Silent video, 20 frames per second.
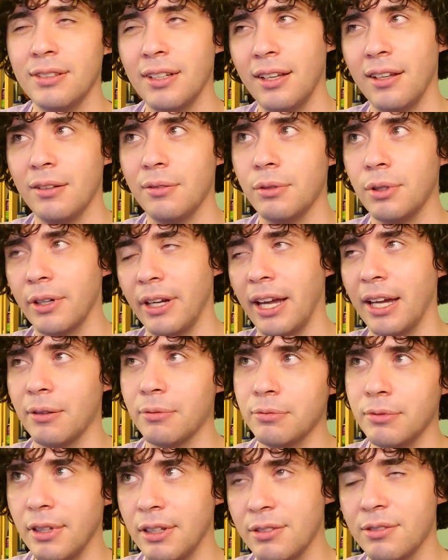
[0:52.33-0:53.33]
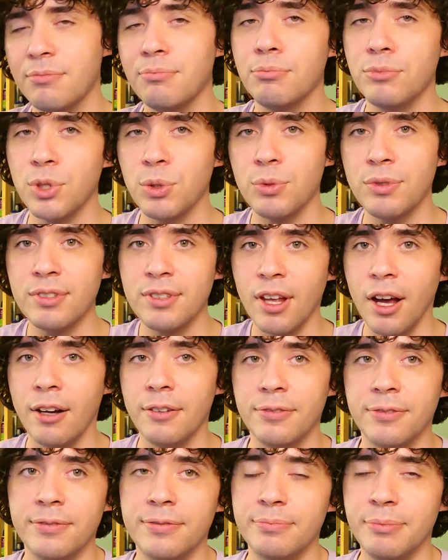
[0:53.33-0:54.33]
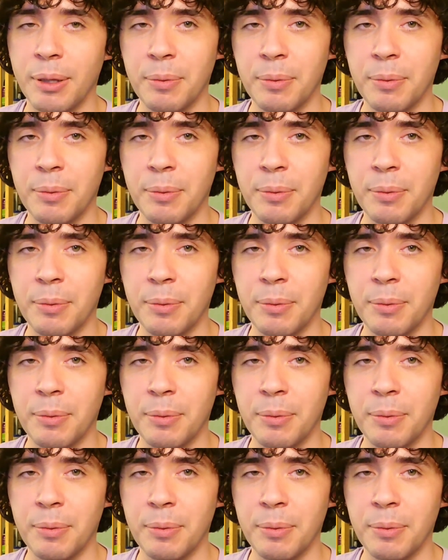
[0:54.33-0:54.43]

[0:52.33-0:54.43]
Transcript: Well, okay, there's new stuff.